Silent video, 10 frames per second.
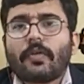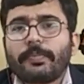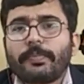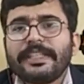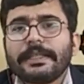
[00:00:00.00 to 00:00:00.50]

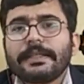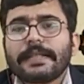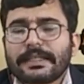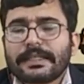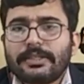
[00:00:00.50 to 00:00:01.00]

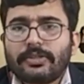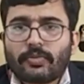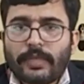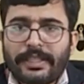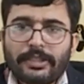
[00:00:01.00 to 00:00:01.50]
opinion, that in
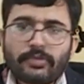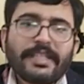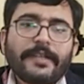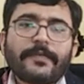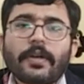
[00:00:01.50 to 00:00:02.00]

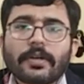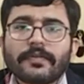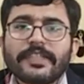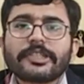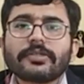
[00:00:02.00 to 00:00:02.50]
2024
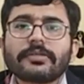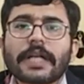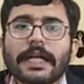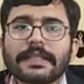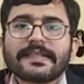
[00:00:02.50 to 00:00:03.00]
we should
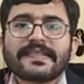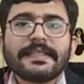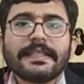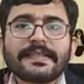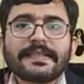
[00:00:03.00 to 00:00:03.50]
rather
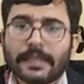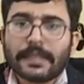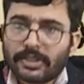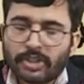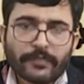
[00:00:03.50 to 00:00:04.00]
see a
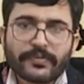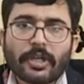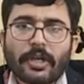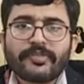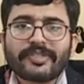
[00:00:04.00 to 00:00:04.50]
surge of
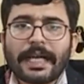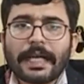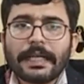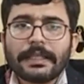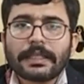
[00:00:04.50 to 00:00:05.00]
jobs,
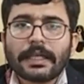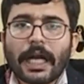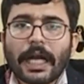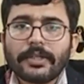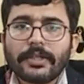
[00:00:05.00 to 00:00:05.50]
and
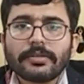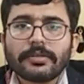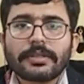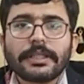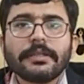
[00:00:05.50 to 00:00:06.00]
I
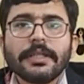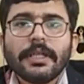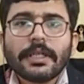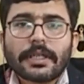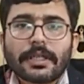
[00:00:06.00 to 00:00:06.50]
don't think
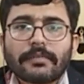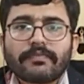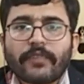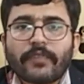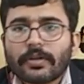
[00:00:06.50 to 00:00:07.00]

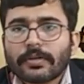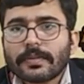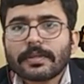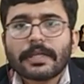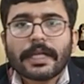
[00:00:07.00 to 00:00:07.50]

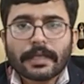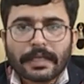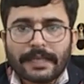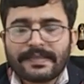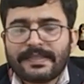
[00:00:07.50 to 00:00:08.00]
for a
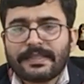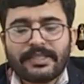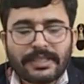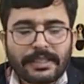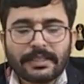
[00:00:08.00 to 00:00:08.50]
classic
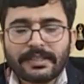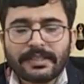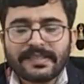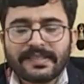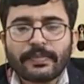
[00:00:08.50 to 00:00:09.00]
engineering
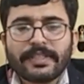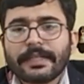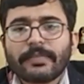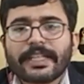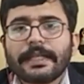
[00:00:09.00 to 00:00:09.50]
discipline
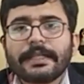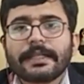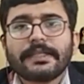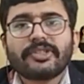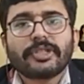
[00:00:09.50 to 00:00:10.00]
like
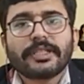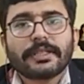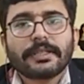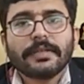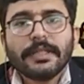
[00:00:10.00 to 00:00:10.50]
mechanical
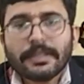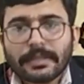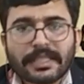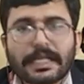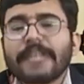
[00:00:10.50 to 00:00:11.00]
engineering,
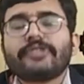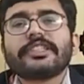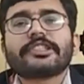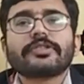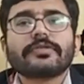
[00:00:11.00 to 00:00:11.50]
the
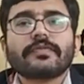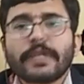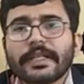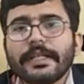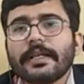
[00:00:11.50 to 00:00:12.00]
graduates should
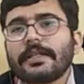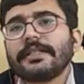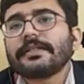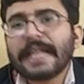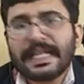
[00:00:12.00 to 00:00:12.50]
worry
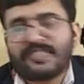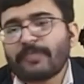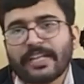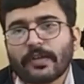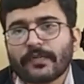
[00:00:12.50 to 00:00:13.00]
in that
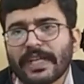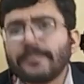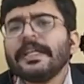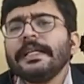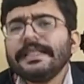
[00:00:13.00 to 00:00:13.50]
span of
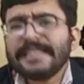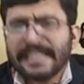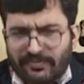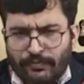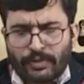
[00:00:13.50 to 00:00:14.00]
time.
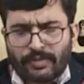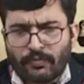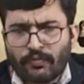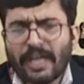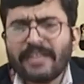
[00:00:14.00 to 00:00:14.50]
Yes, for
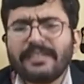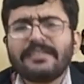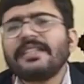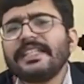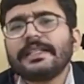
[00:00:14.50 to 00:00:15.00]

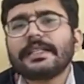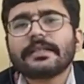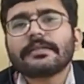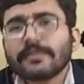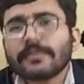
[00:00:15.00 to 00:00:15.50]
1
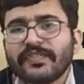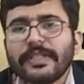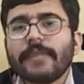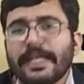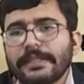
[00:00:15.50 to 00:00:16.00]
year we
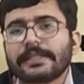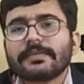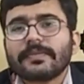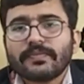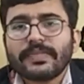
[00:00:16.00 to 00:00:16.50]
might
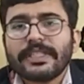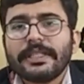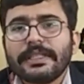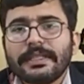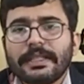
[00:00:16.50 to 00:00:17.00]
be
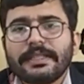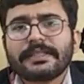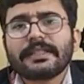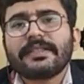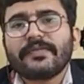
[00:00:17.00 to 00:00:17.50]
in a
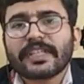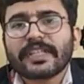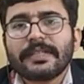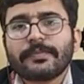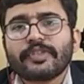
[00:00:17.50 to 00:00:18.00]
little
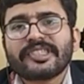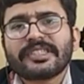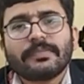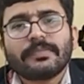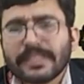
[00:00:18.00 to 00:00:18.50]
difficult
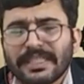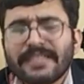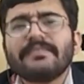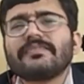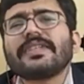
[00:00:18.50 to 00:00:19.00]
position, but
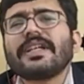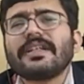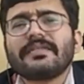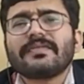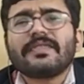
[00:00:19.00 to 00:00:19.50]
then,
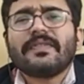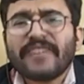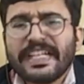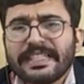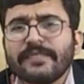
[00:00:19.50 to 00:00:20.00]
yeah,
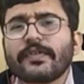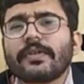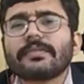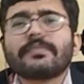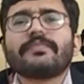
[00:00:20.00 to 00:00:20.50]
waiting
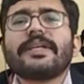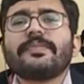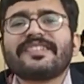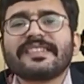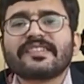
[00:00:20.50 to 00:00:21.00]
for
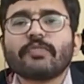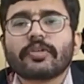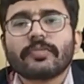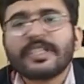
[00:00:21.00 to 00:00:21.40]
maybe 6 more